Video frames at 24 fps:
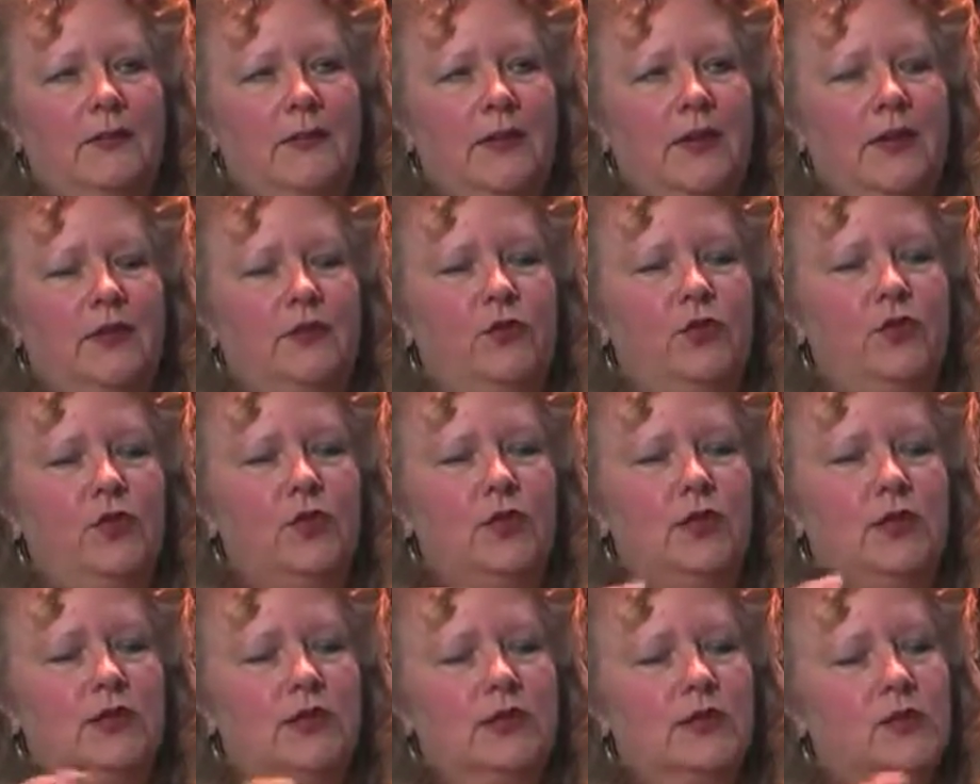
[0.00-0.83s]
if you
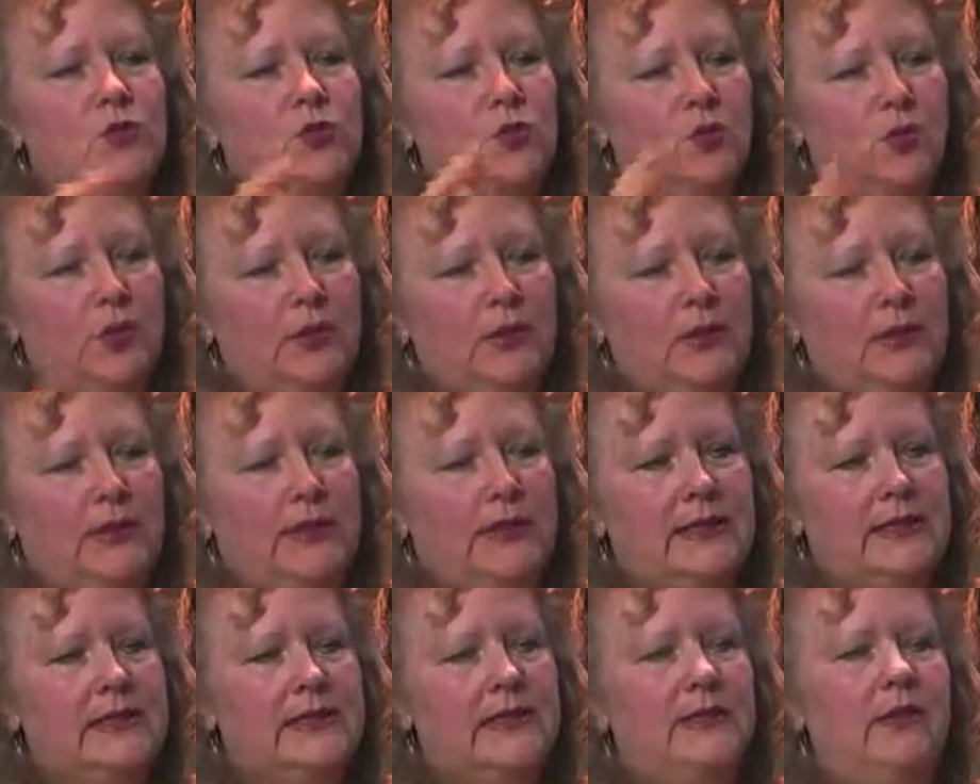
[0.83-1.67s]
look at the
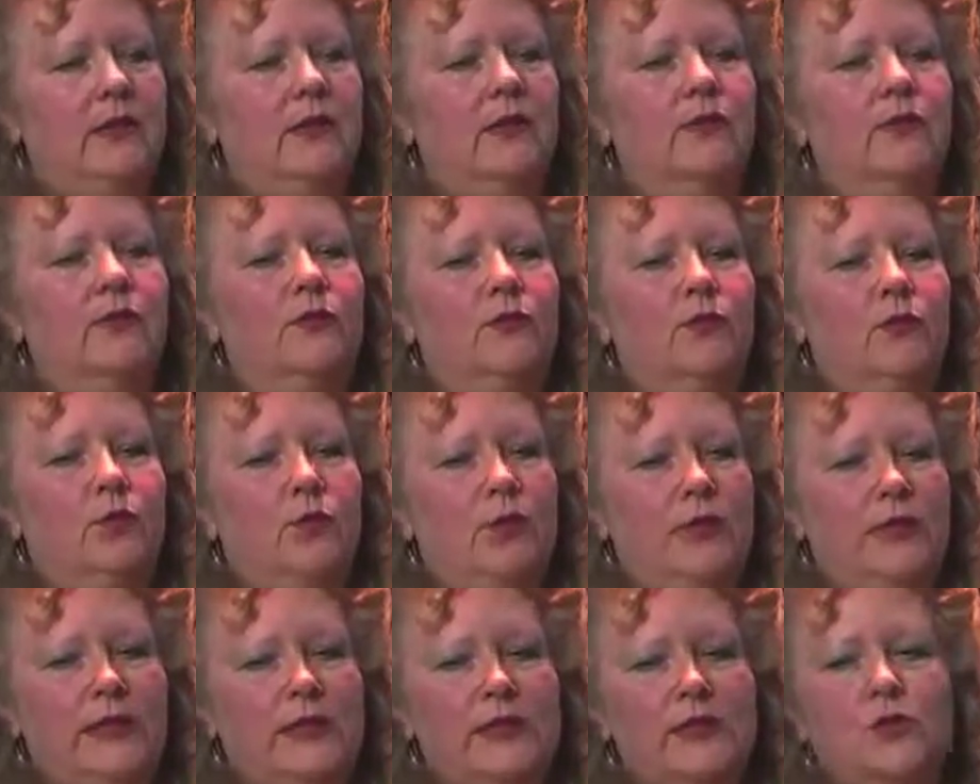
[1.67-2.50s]
soybean itself,
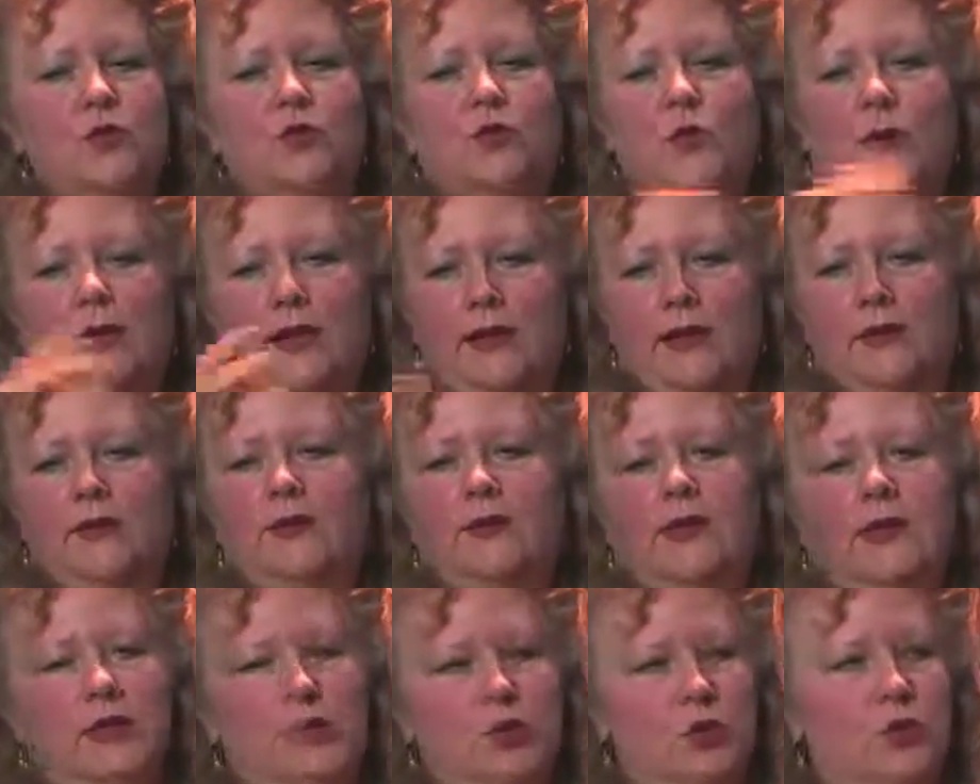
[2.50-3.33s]
when it's
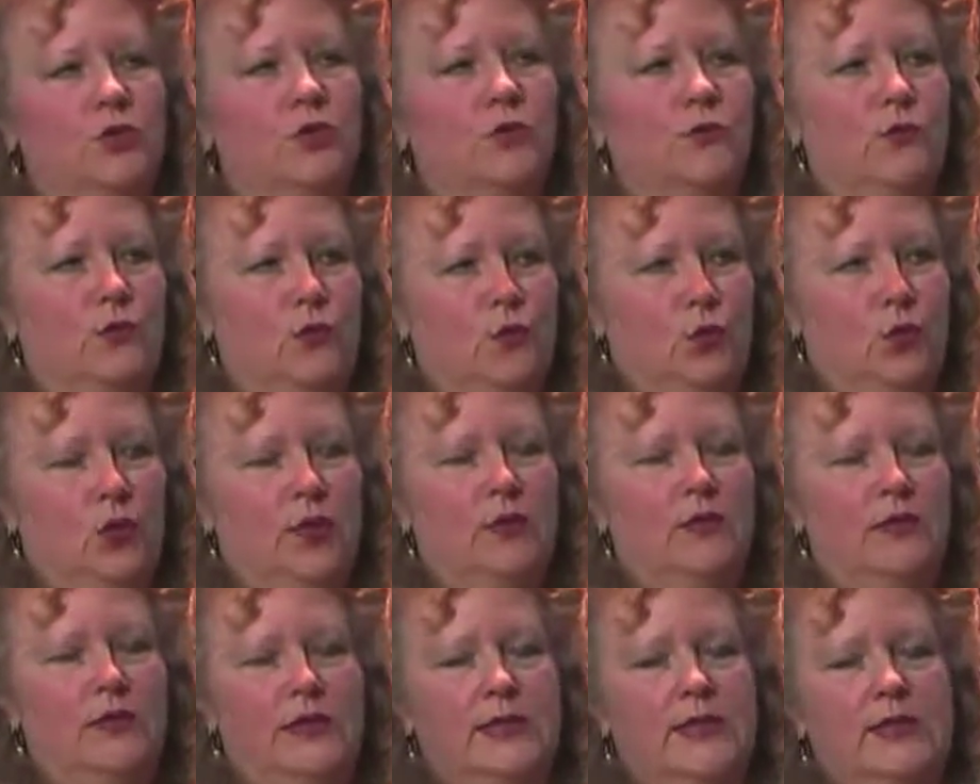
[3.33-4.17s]
ground and used for
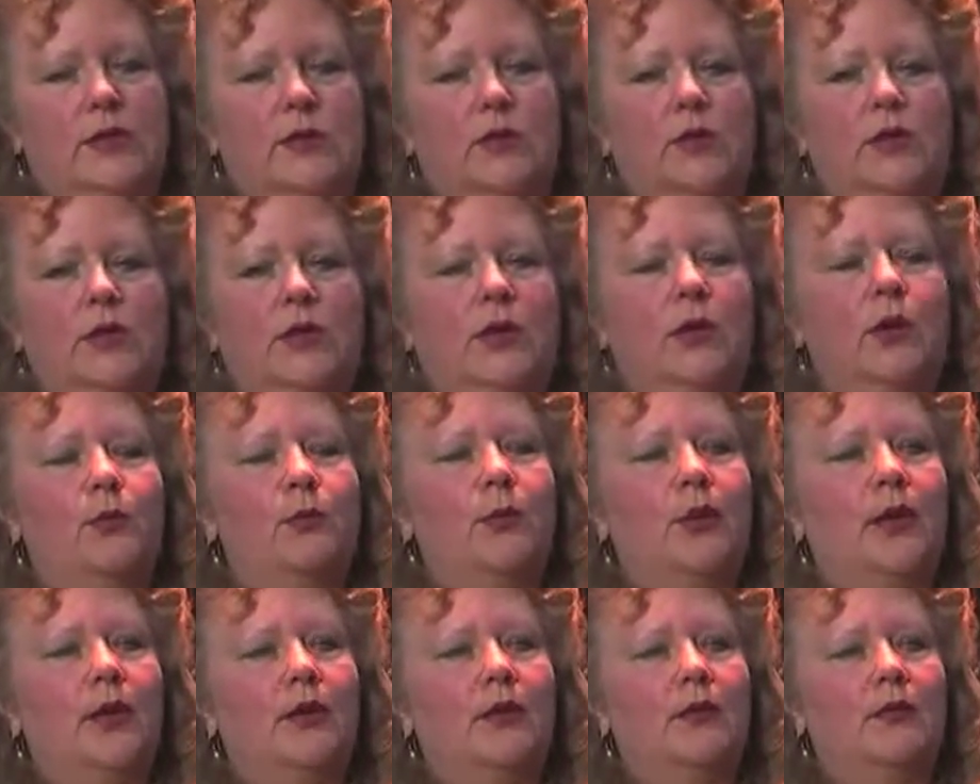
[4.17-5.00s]
oil and so on,
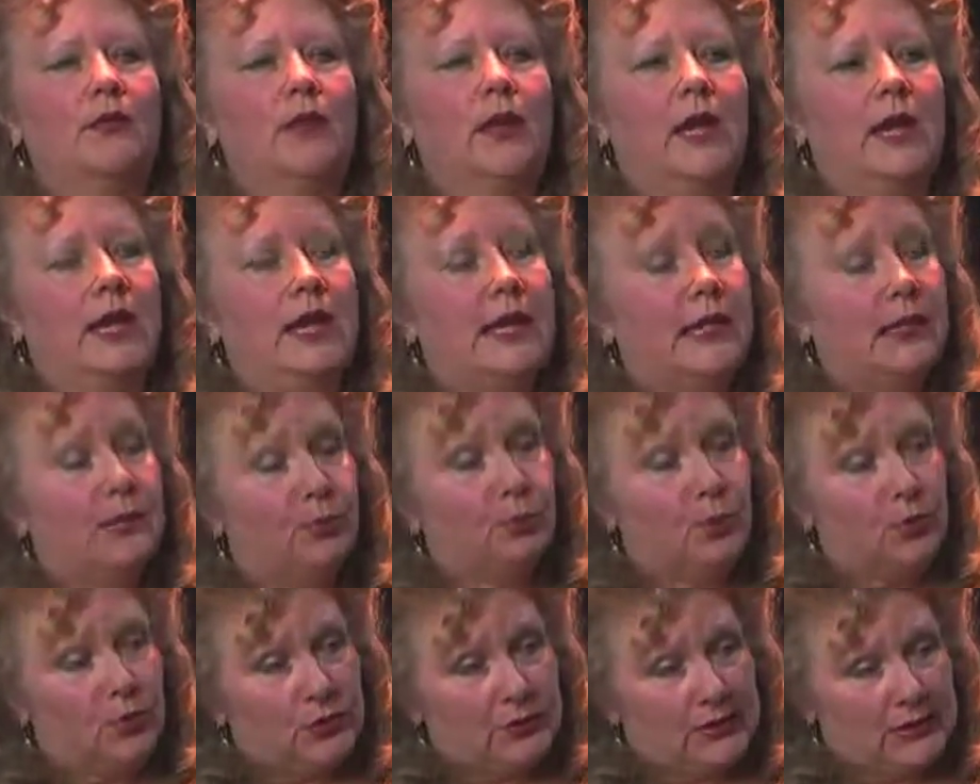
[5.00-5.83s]
about
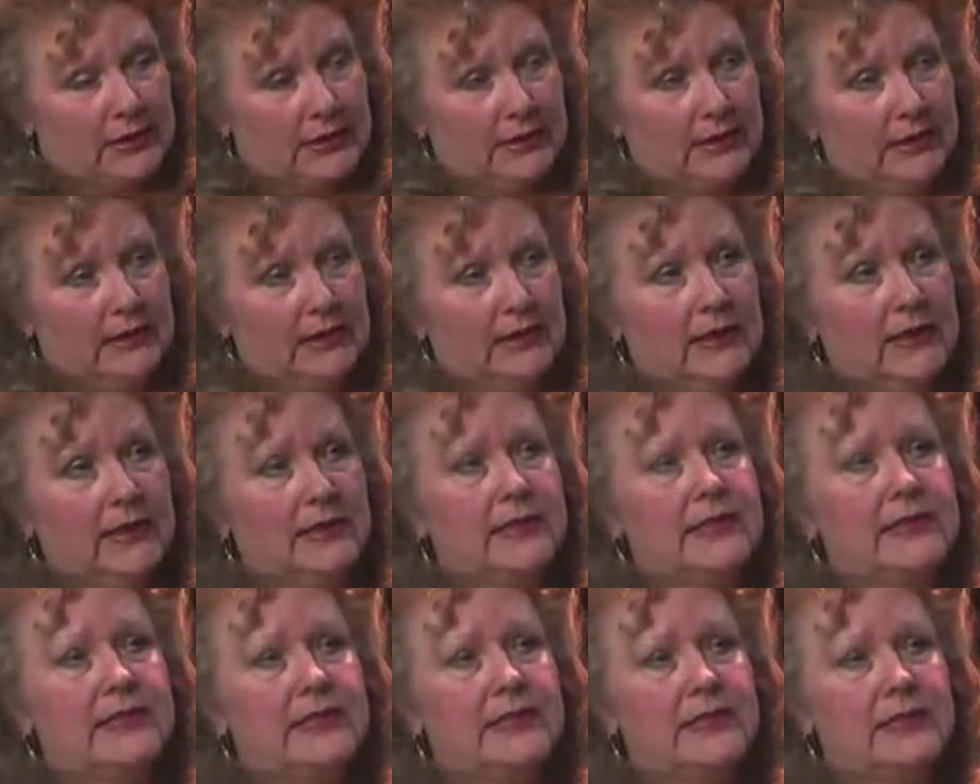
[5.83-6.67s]
80%
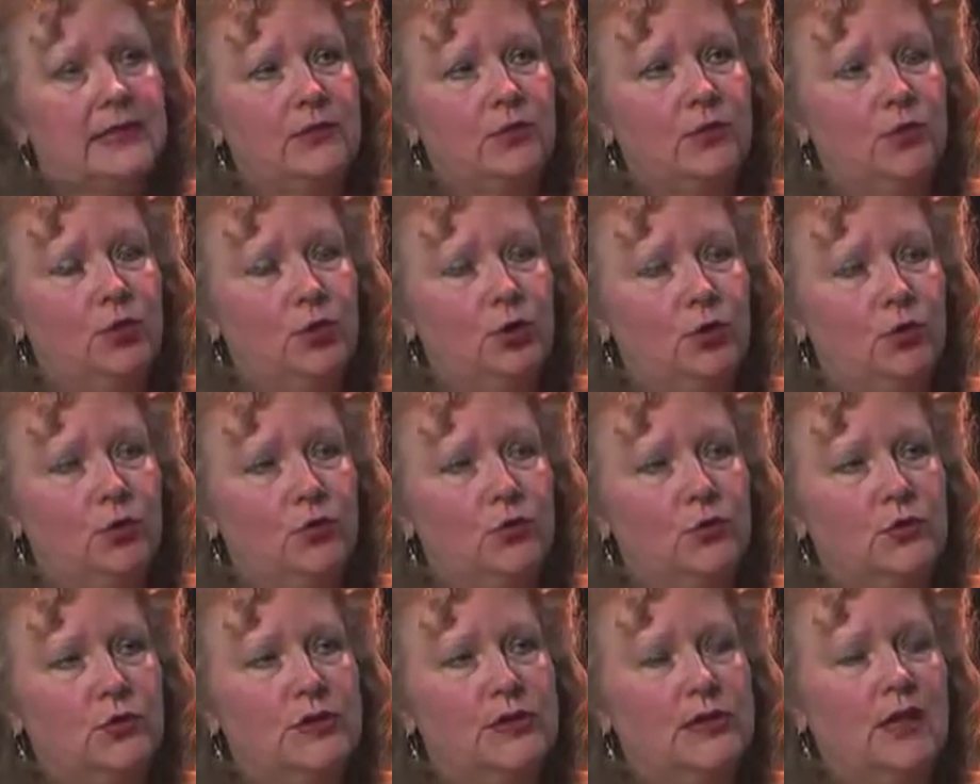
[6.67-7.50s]
is still
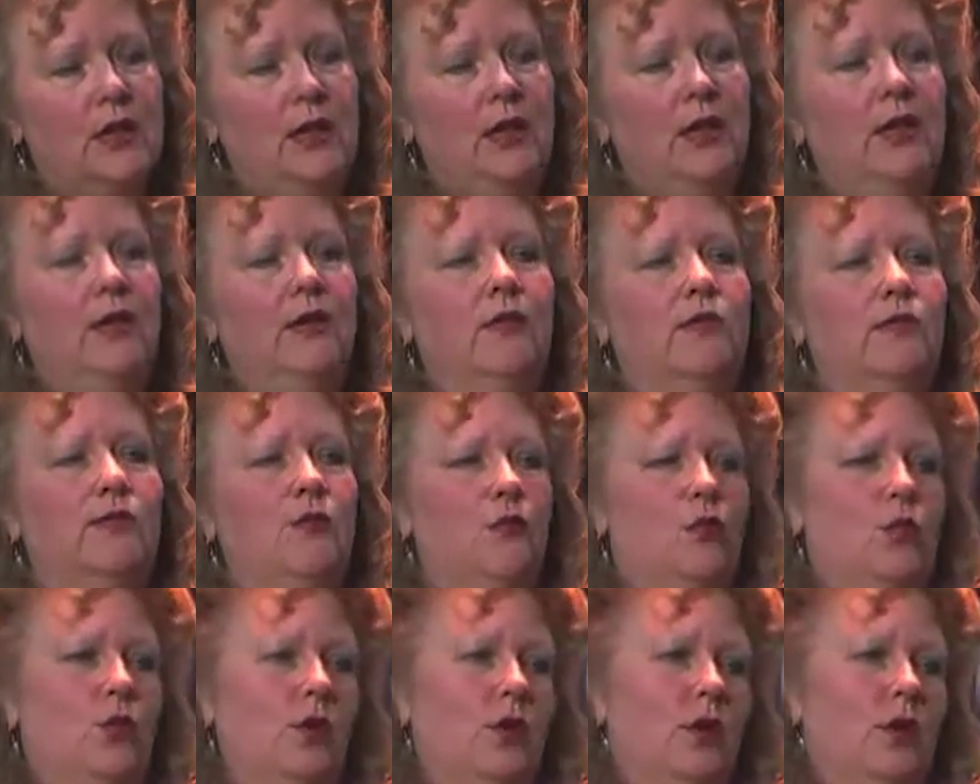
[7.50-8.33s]
used
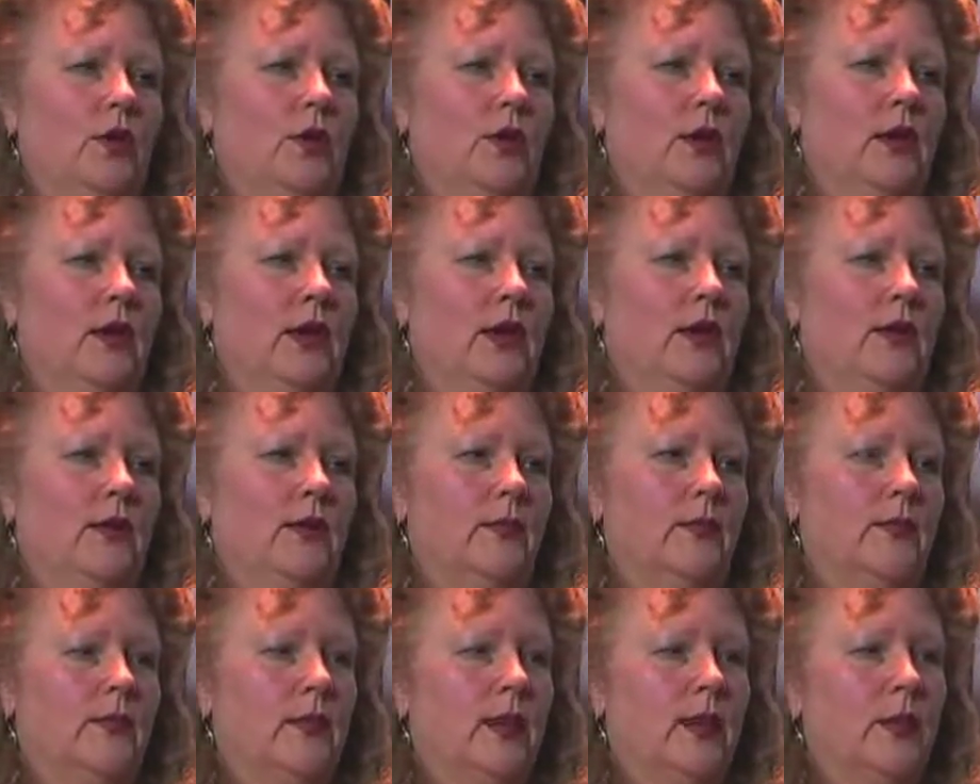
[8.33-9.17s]
for
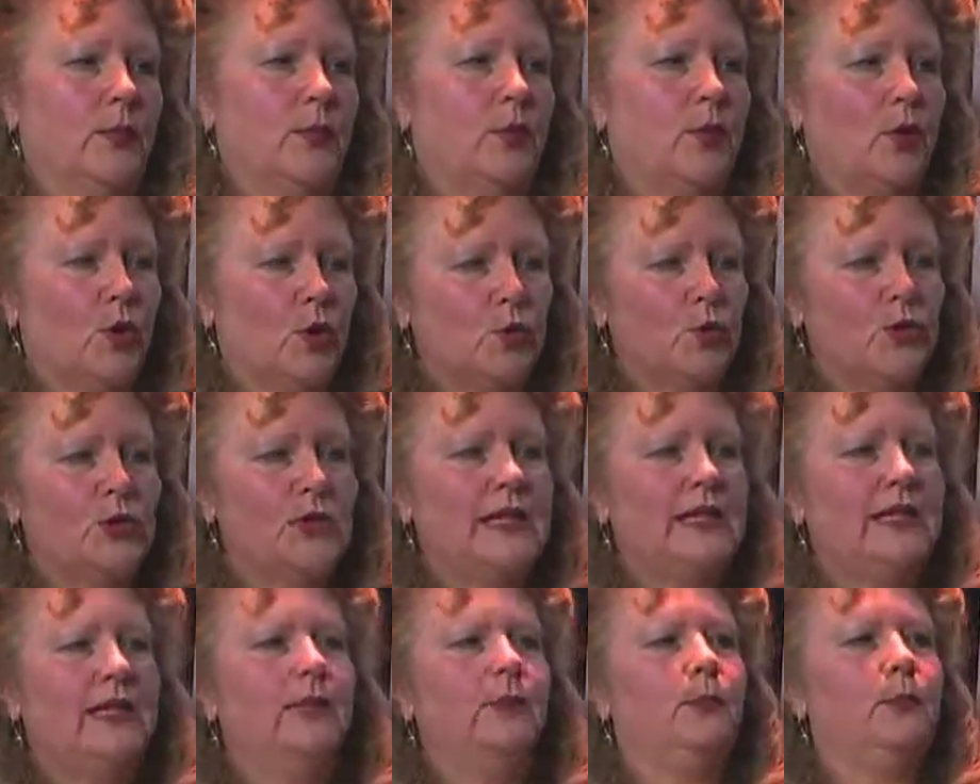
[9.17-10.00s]
a
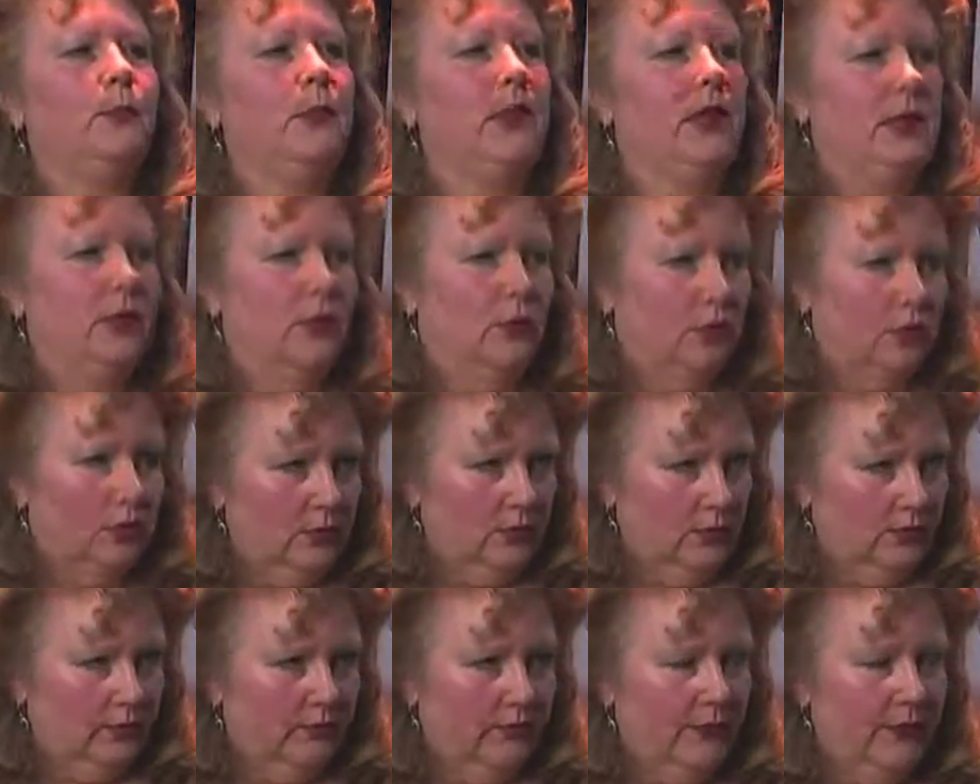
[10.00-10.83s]
protein
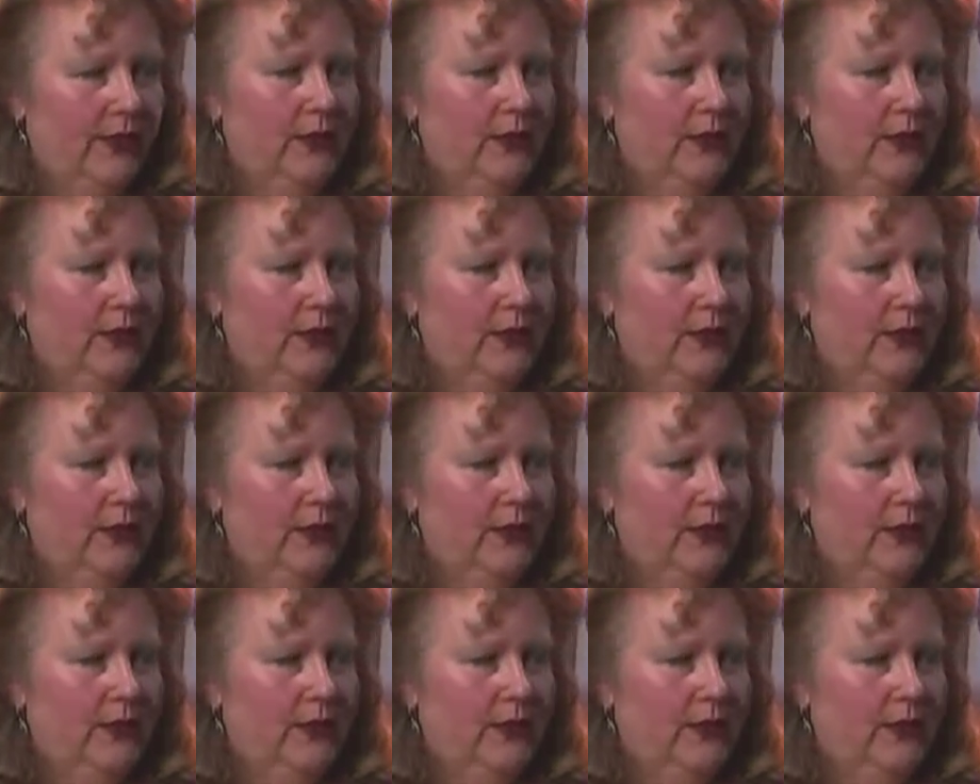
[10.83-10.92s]
meal,